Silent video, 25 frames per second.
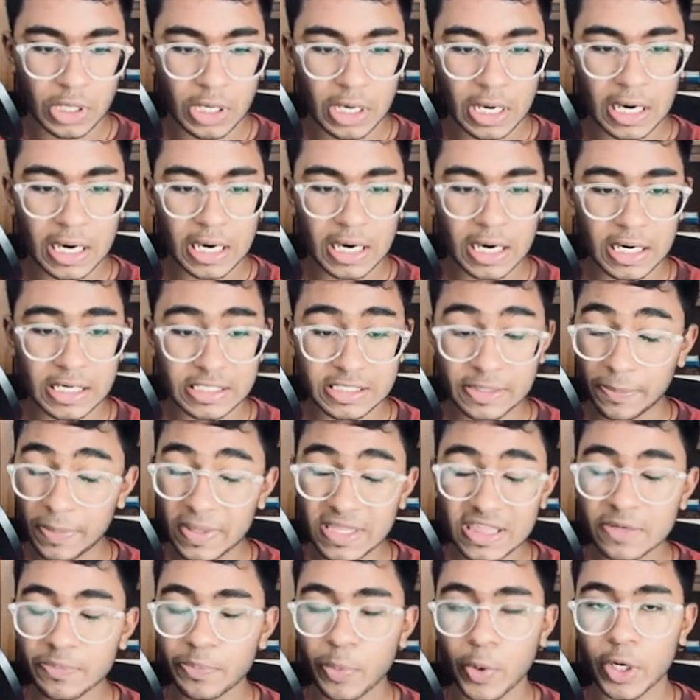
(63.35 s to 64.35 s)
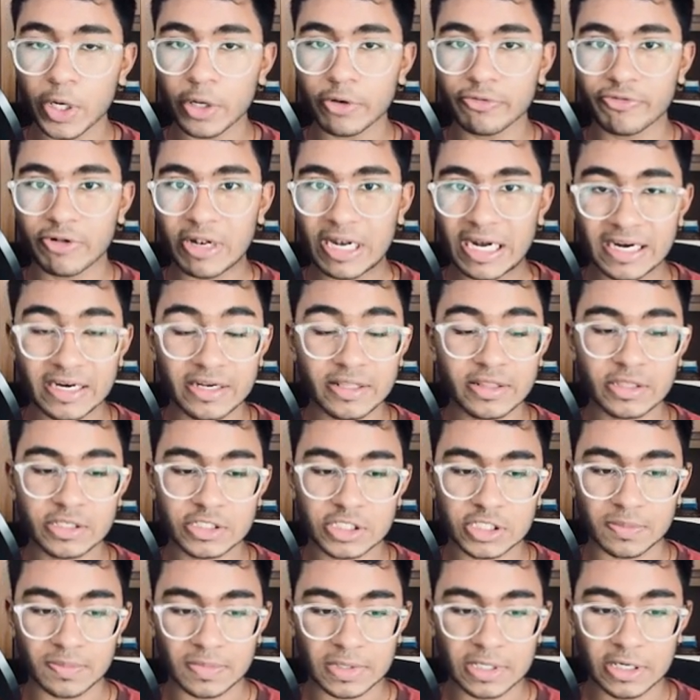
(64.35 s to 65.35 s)
Uh, the basic point of London
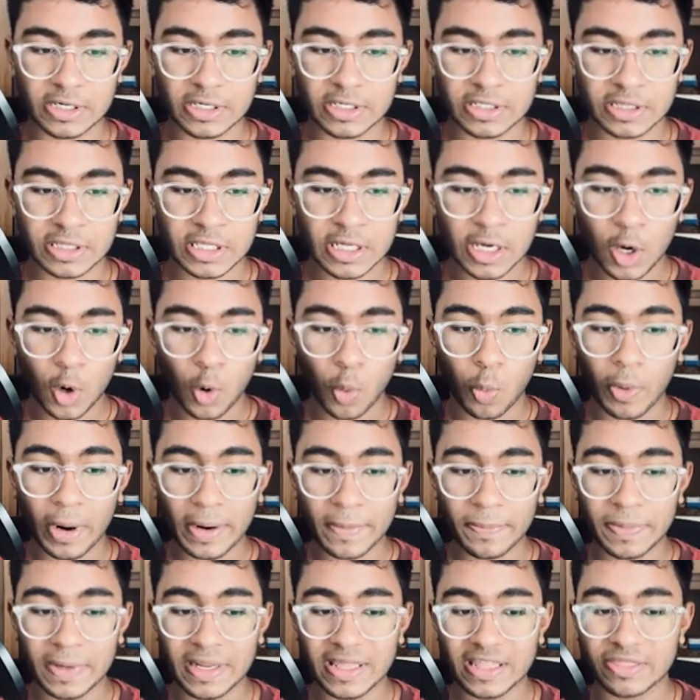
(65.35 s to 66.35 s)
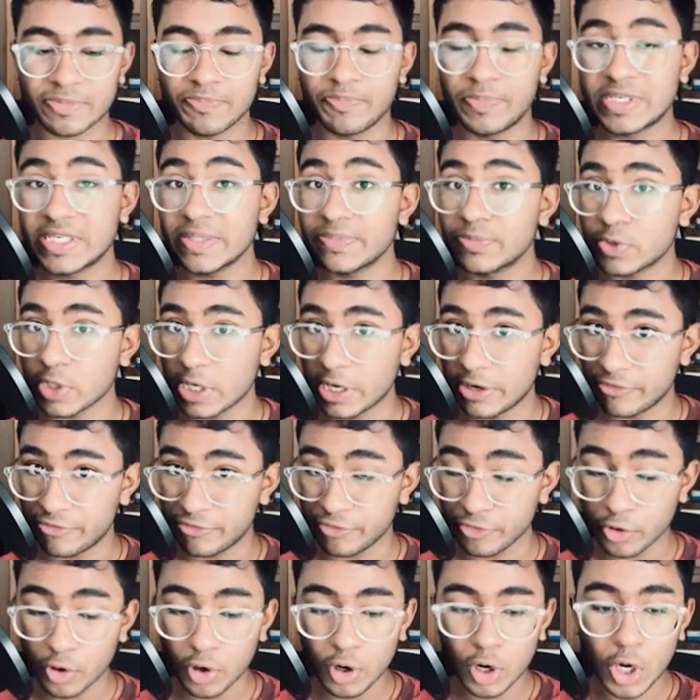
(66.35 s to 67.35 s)
system here is white plays bishop to f
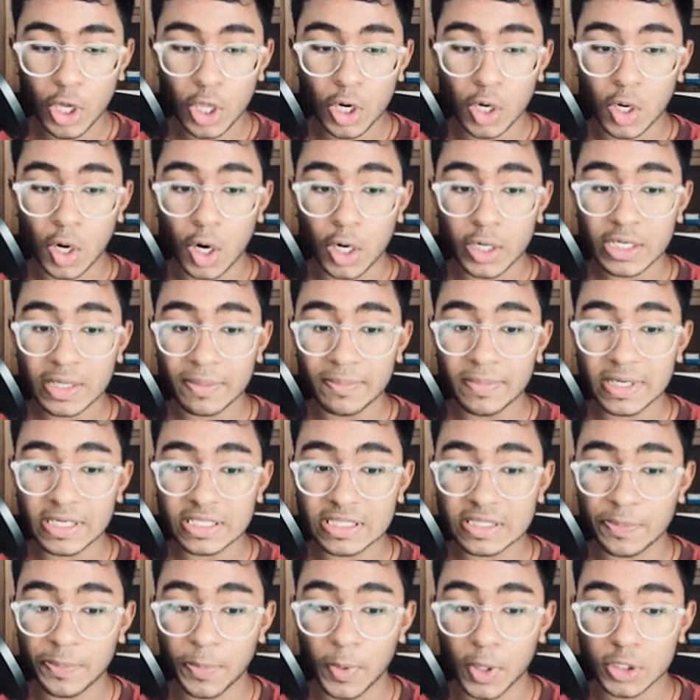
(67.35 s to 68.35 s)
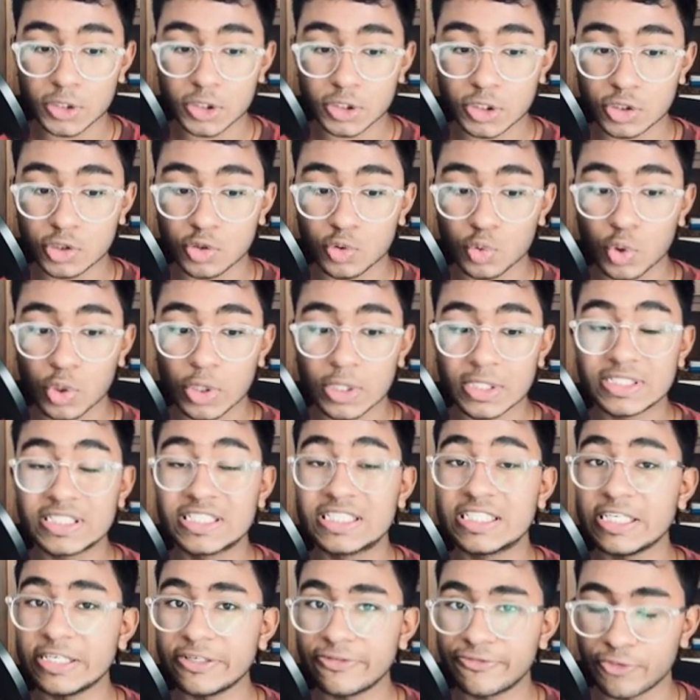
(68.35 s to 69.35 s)
four, not committing the pawn to
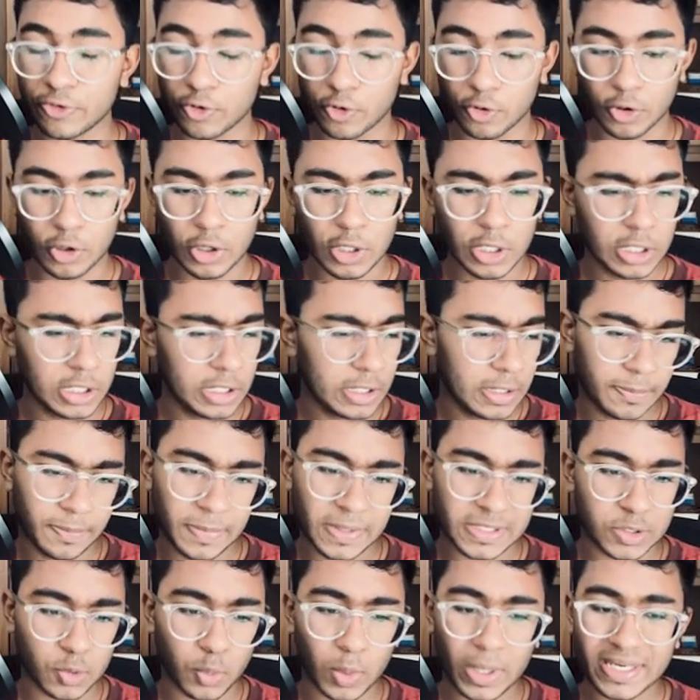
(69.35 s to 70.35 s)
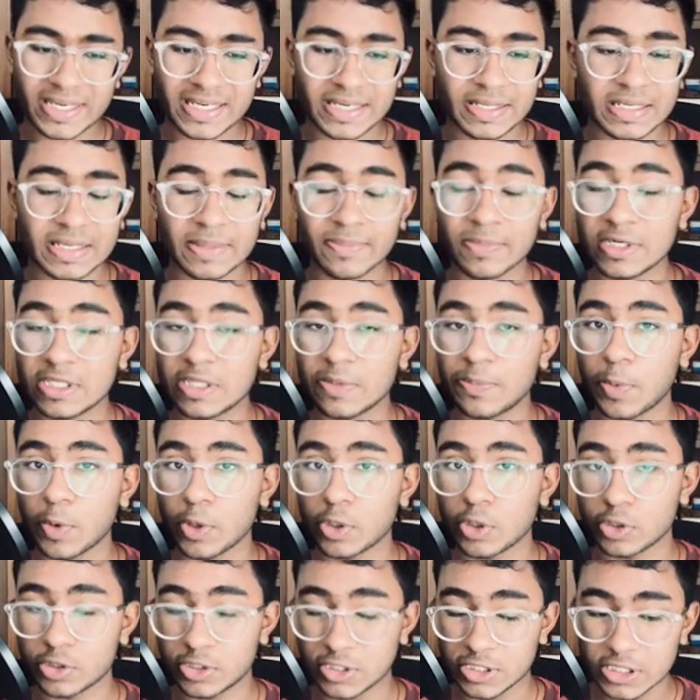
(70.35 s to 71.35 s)
c four. Uh, but white can commit the
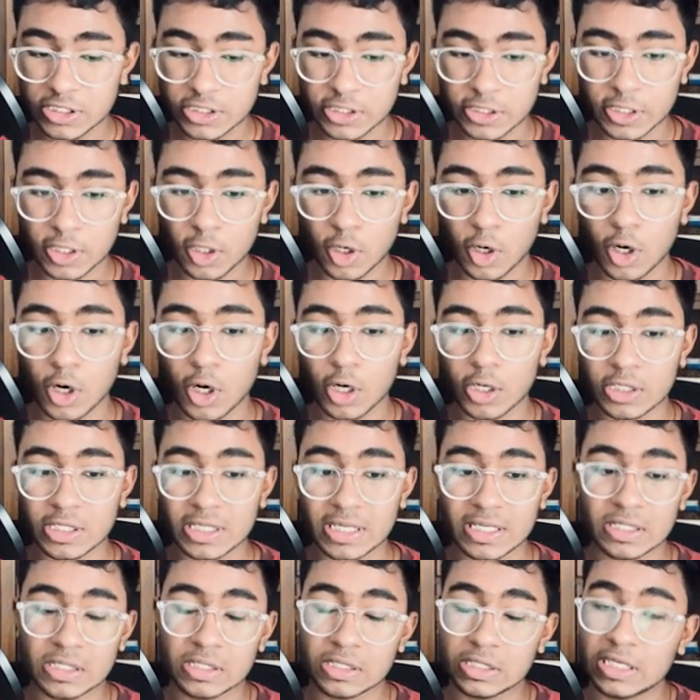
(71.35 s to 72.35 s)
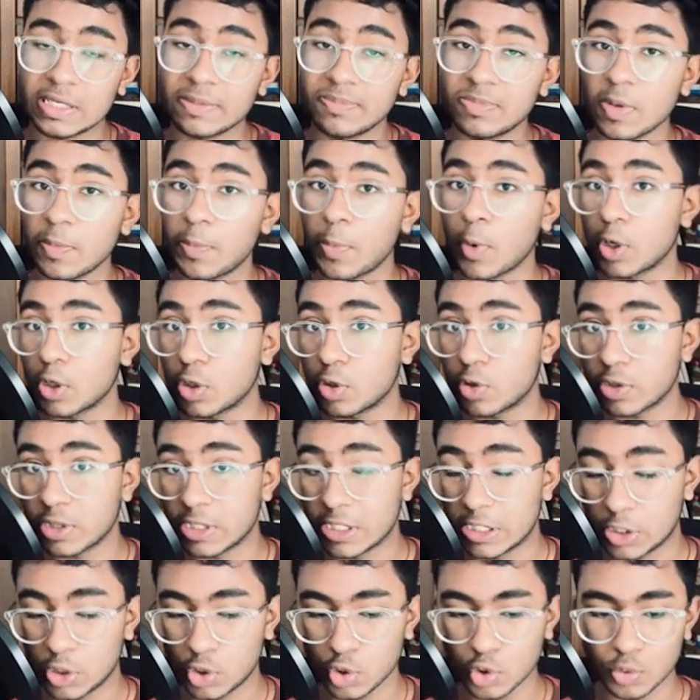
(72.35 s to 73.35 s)
pawn to c three or can keep the pawn to
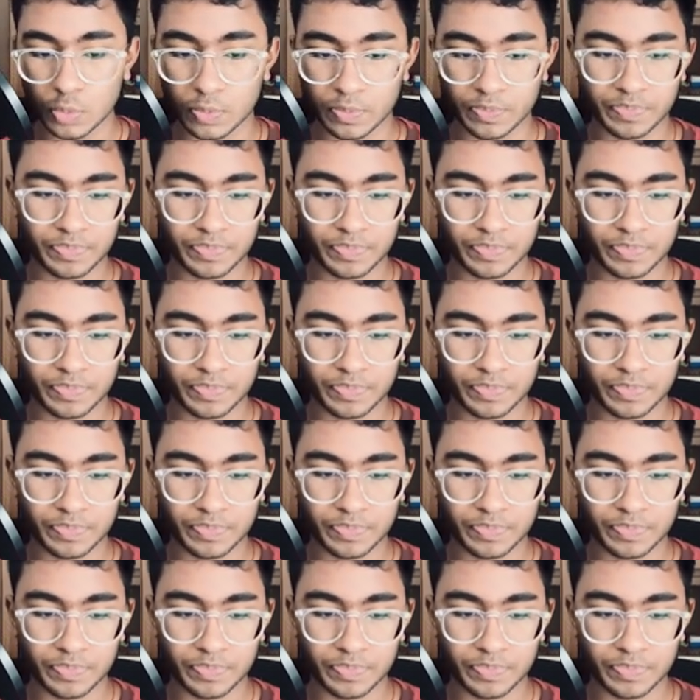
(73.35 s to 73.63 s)
c two.